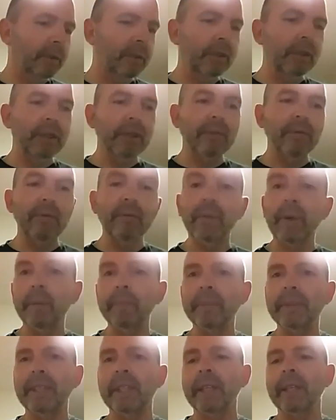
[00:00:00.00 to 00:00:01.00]
the
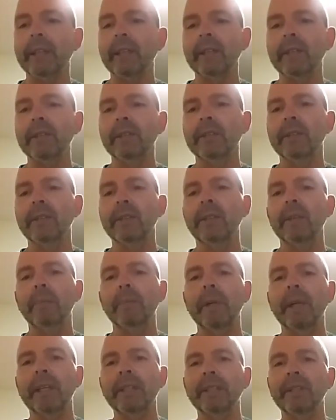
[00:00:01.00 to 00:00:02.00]
thumbtacks, and the
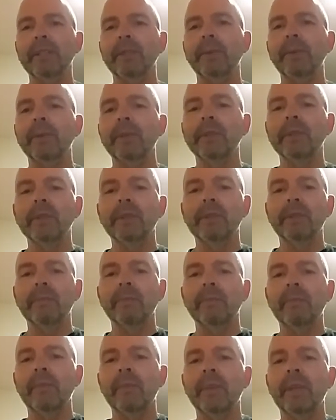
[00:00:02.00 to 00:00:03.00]
plastic ones.
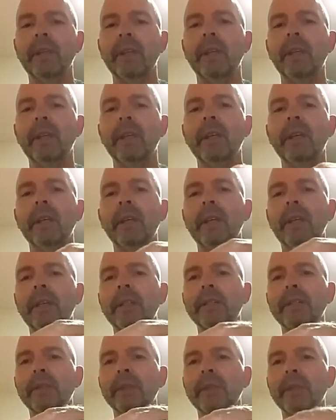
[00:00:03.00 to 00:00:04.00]

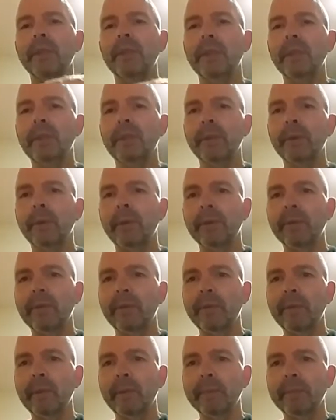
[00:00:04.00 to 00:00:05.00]
And so here you have the
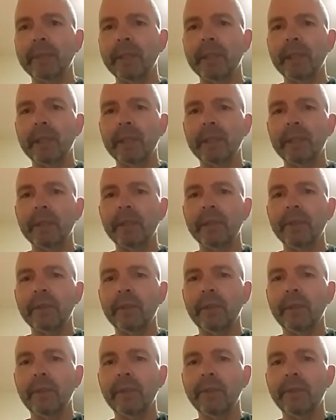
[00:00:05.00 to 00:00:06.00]
thumbtack, and
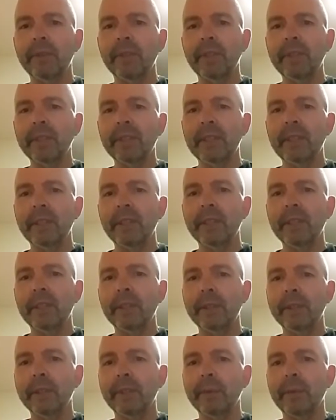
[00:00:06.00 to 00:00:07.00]
on this end
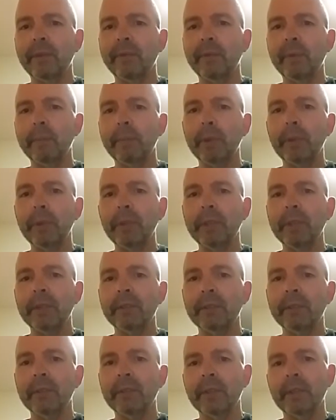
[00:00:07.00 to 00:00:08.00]
here you have the
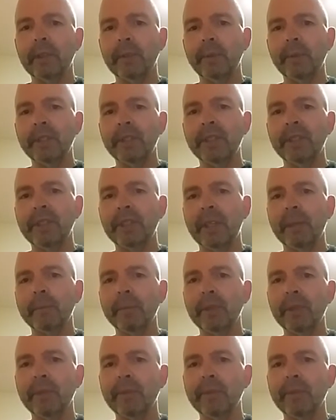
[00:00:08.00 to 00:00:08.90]
point. Now I snapped